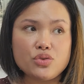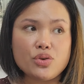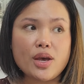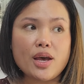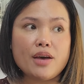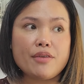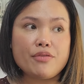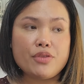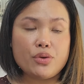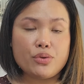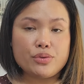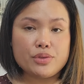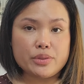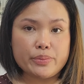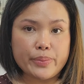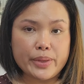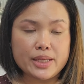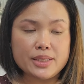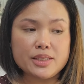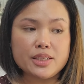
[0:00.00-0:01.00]
have those
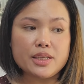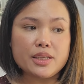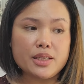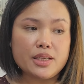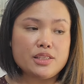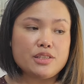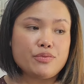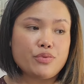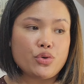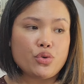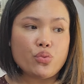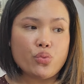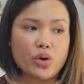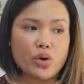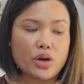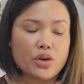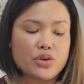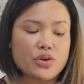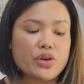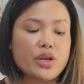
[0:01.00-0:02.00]
basic needs, food,
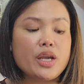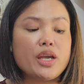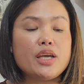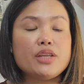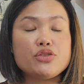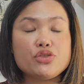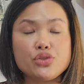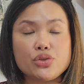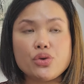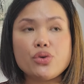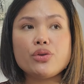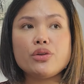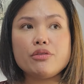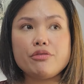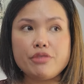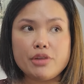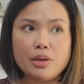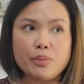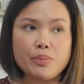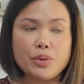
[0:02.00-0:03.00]
water. And so the
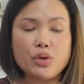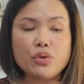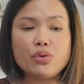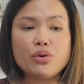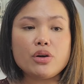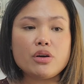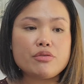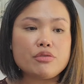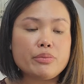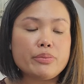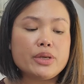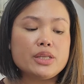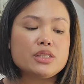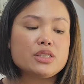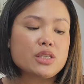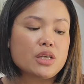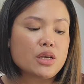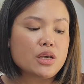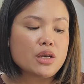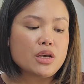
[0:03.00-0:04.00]
Filipino
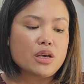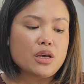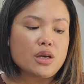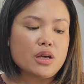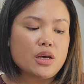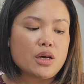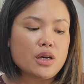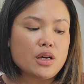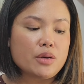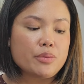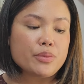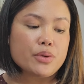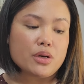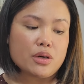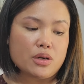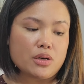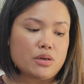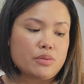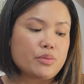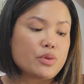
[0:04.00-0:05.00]
government
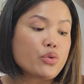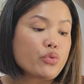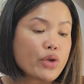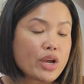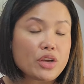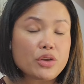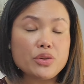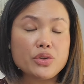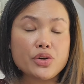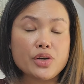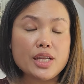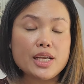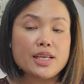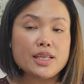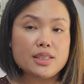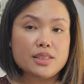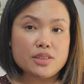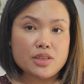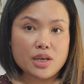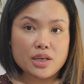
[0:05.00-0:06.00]
regularly
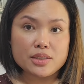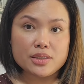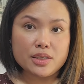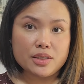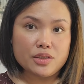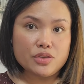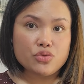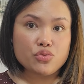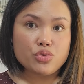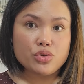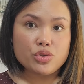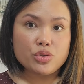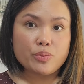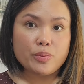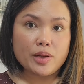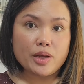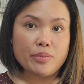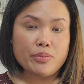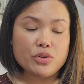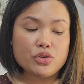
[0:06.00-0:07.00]
conduct this
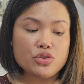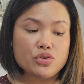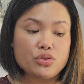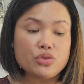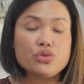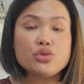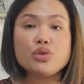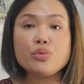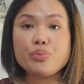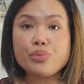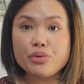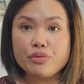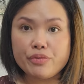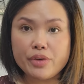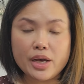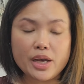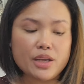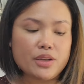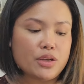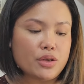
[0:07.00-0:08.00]
resupply mission to
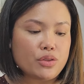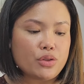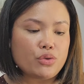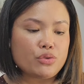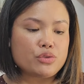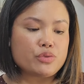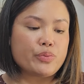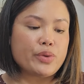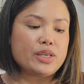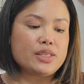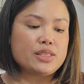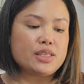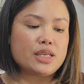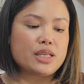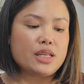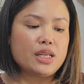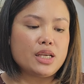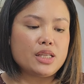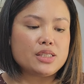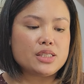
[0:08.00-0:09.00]
provide those
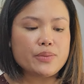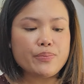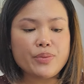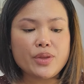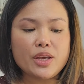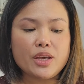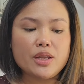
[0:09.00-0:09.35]
basic needs.